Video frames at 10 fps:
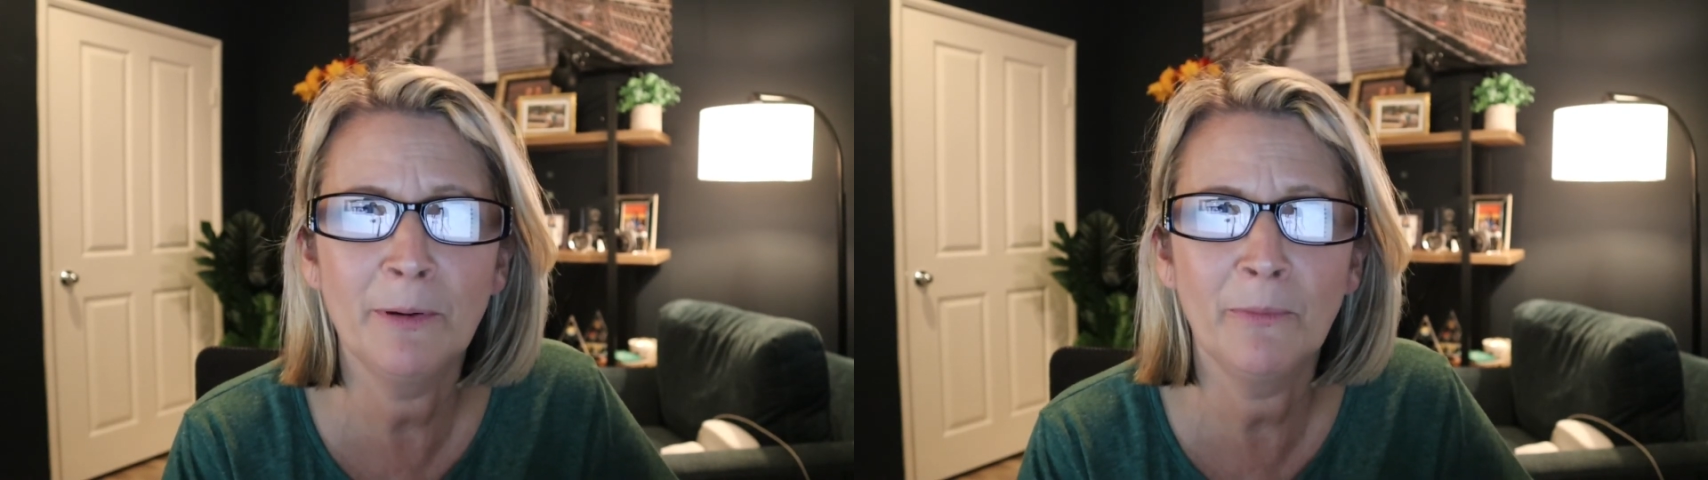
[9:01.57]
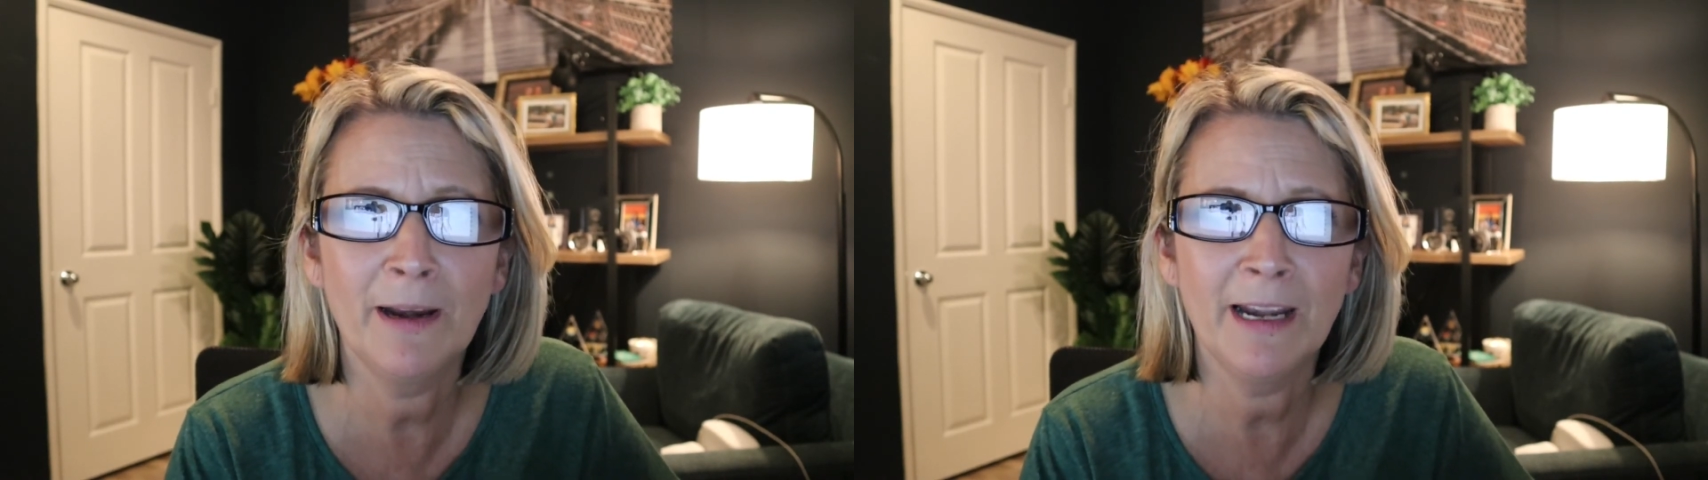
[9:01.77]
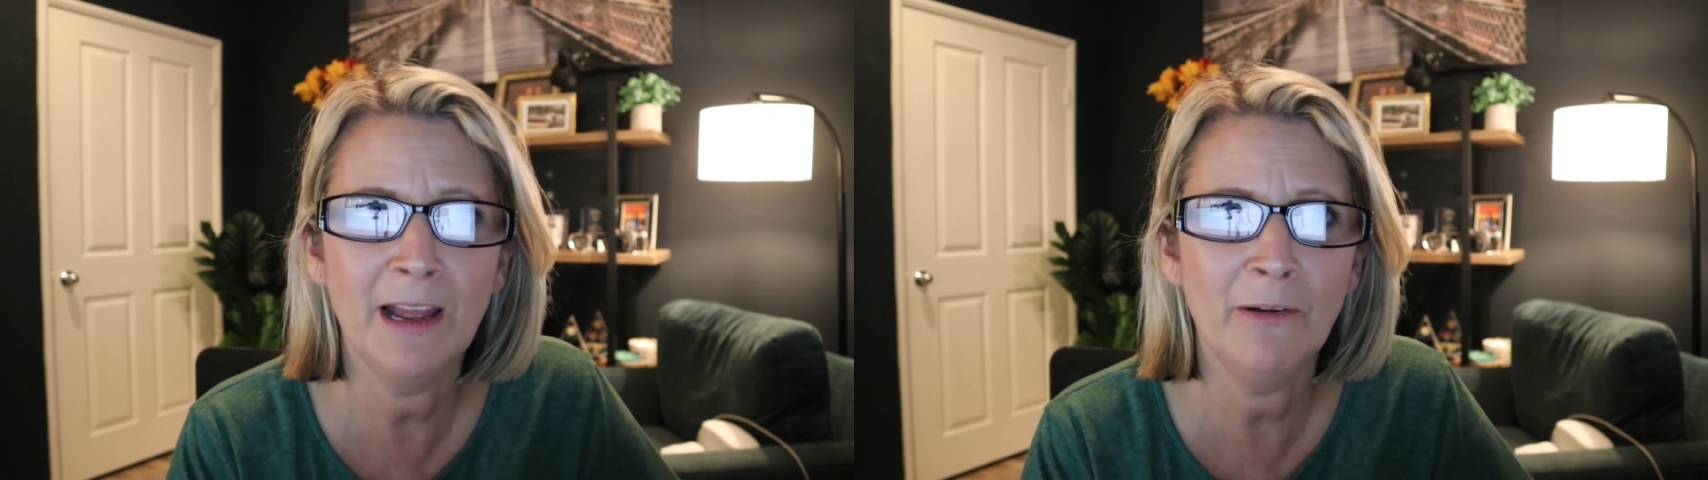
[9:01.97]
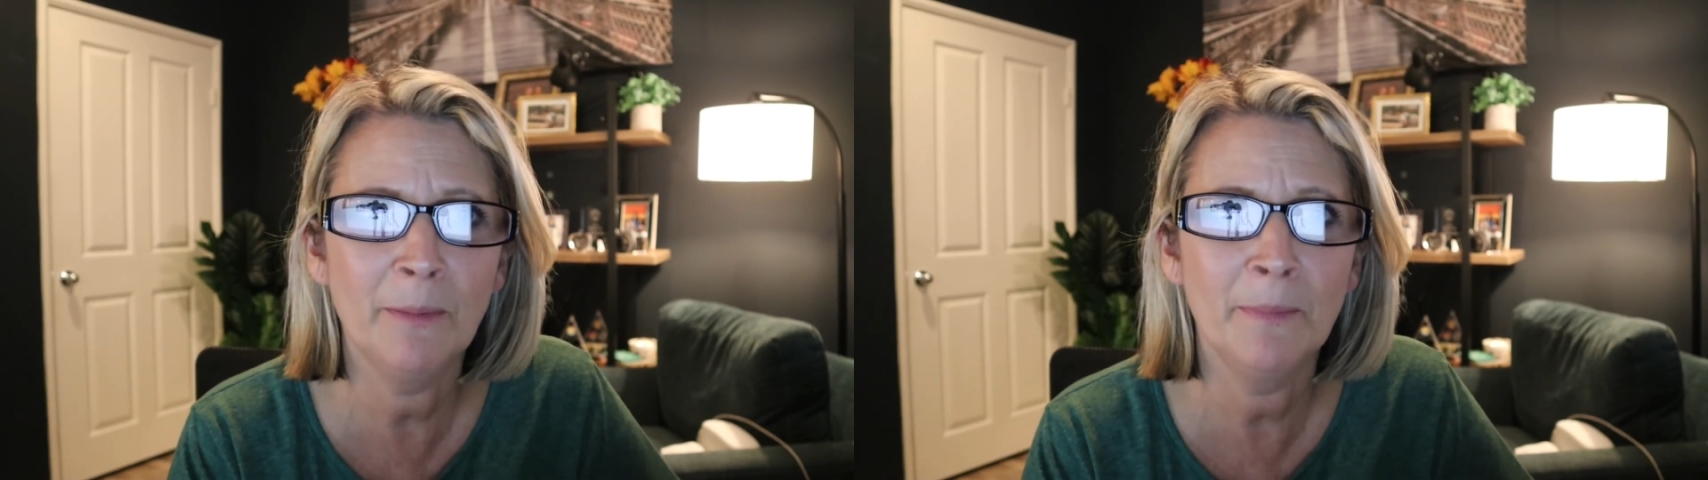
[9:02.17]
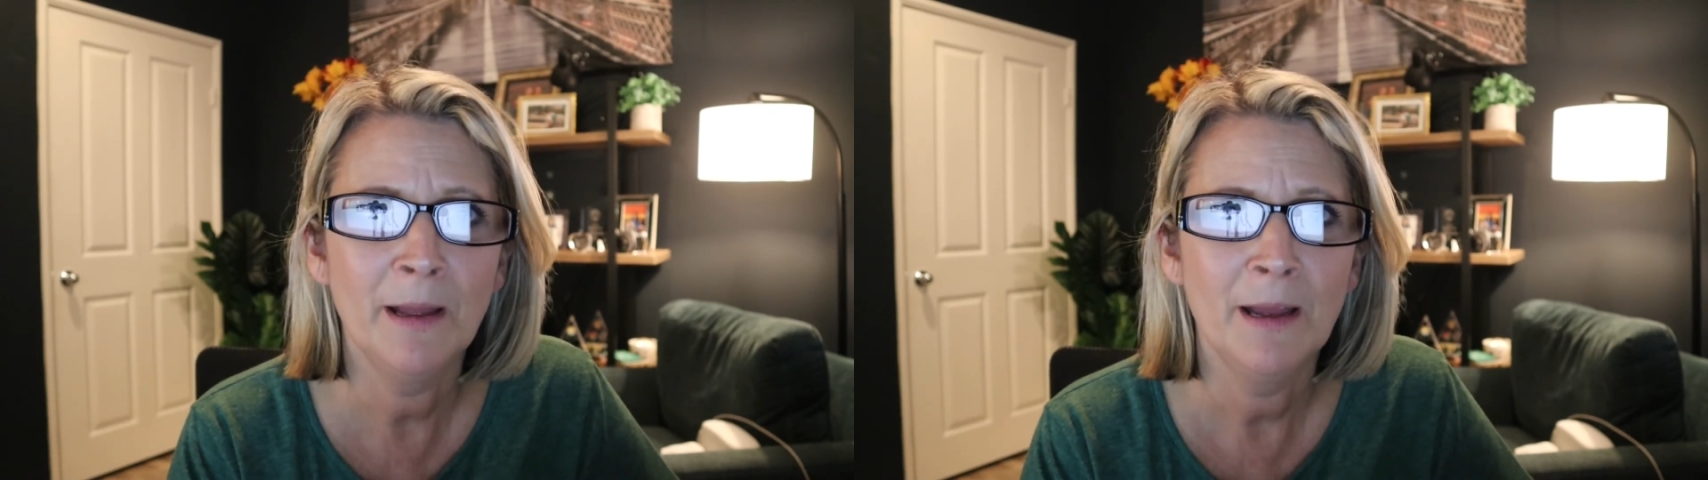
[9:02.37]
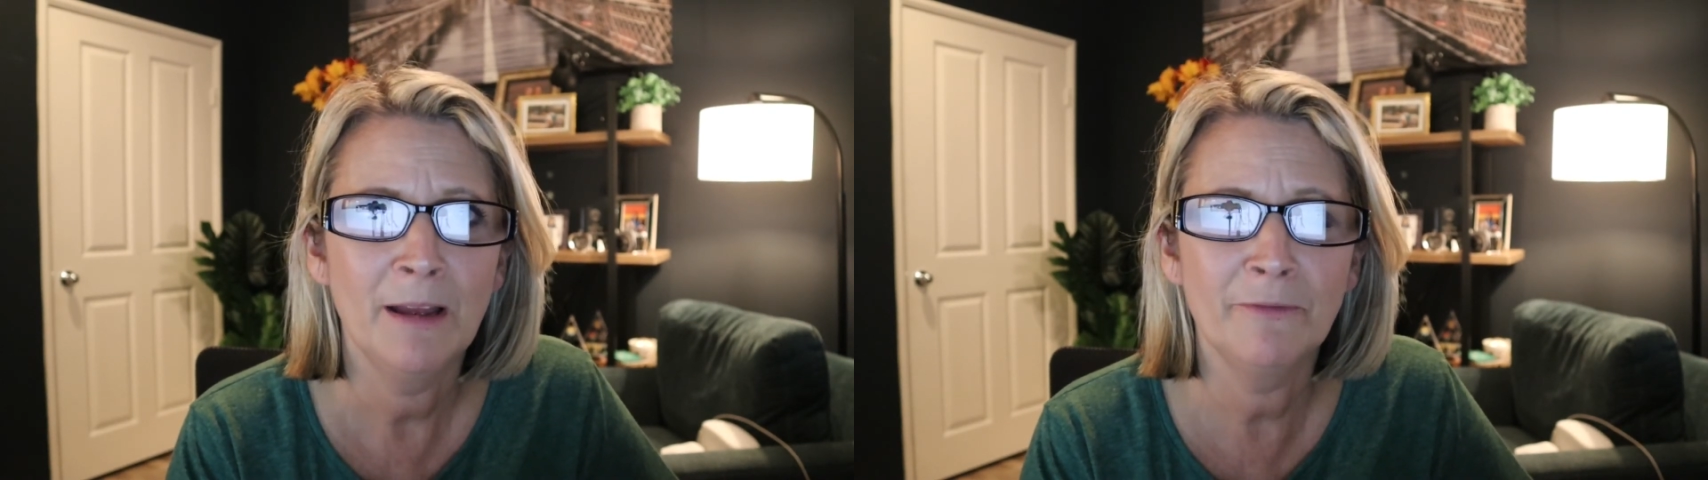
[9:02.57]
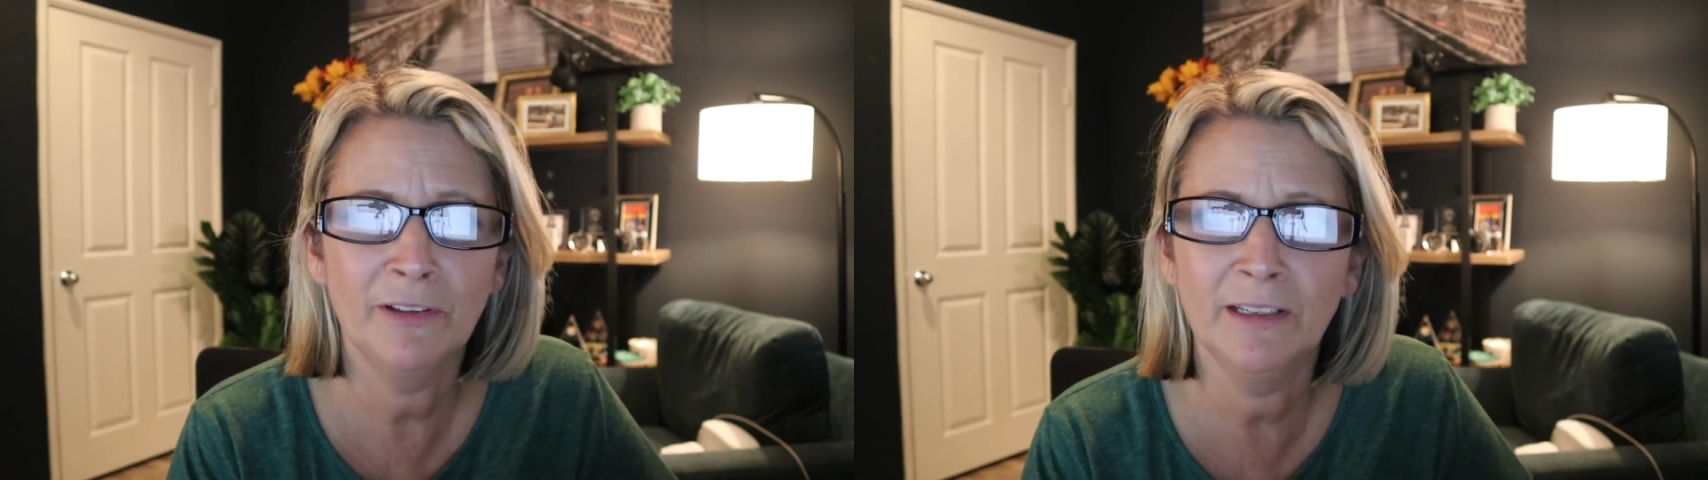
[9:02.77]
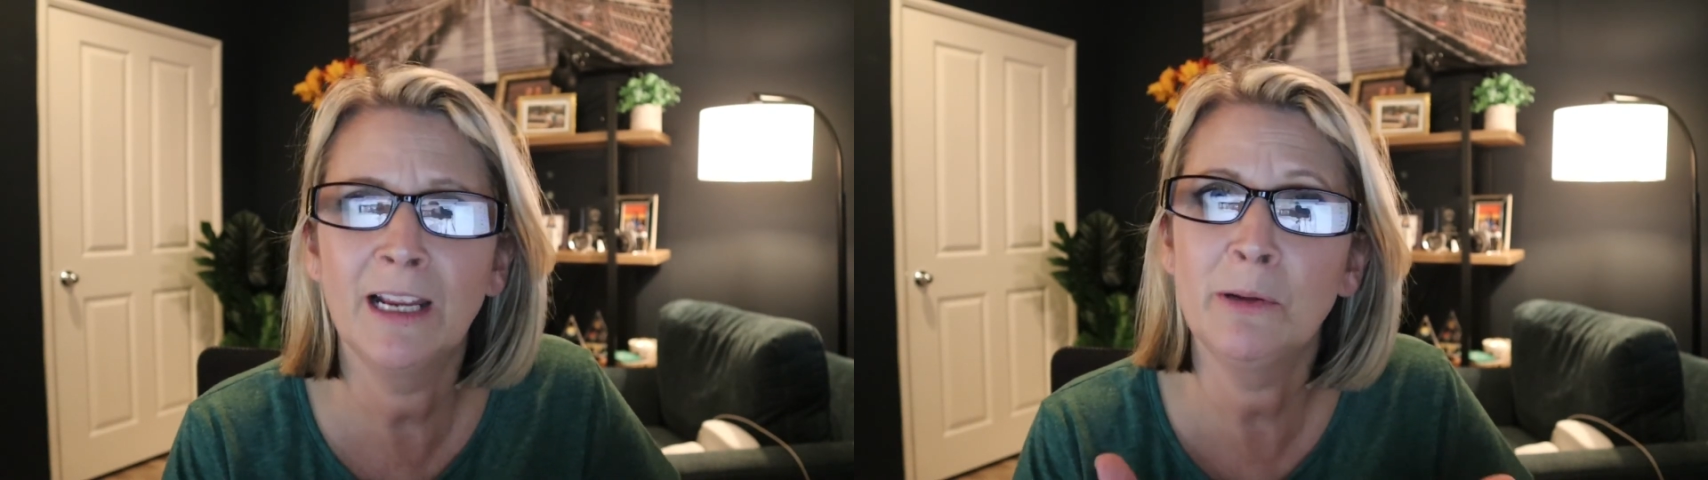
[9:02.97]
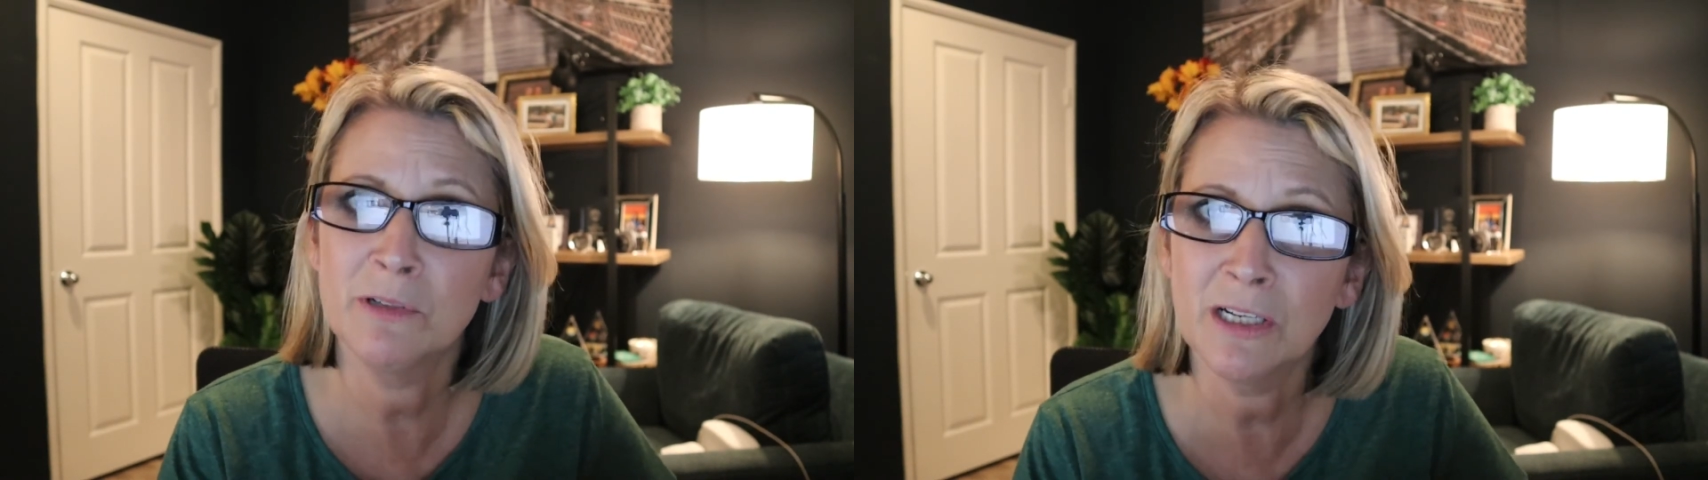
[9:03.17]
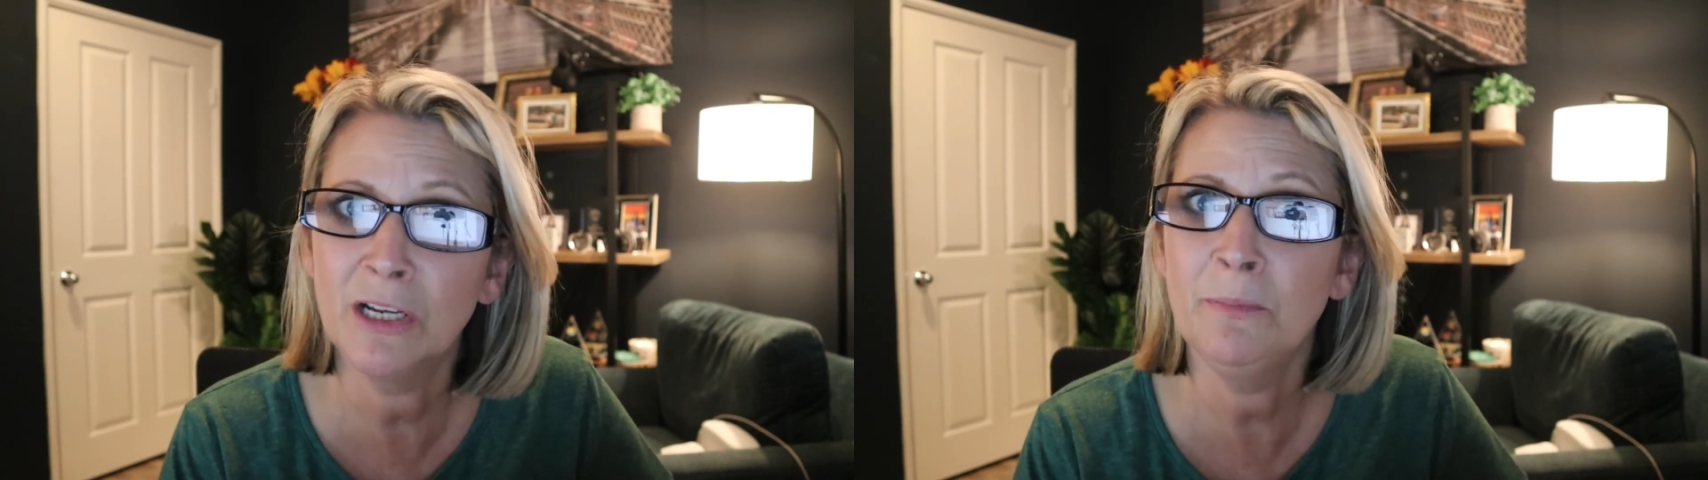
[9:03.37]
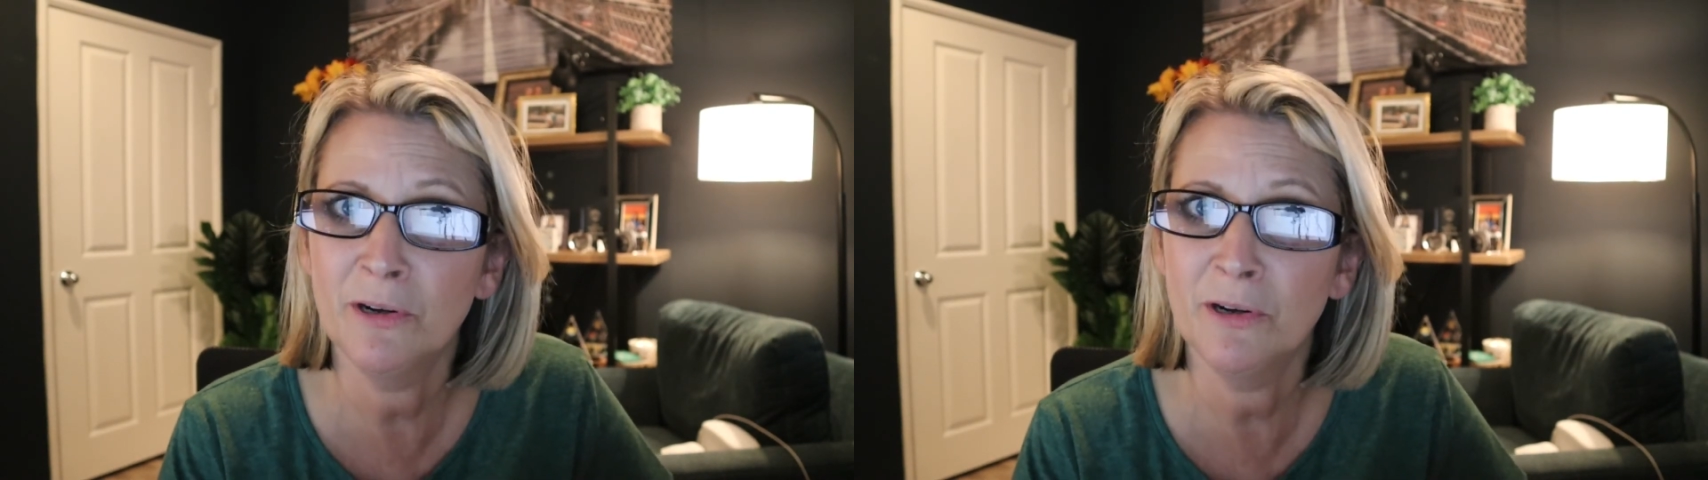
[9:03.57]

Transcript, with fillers: But right now, I'm feeling like it was a good